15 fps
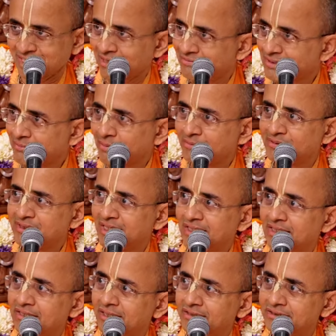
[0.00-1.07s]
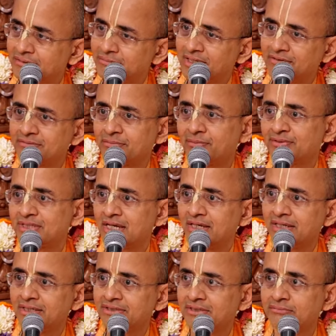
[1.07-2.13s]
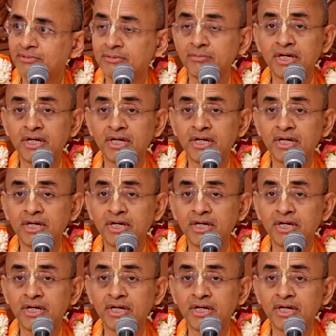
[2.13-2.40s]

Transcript: There was a Brahmachari ashram, there was Brahmacharini ashram.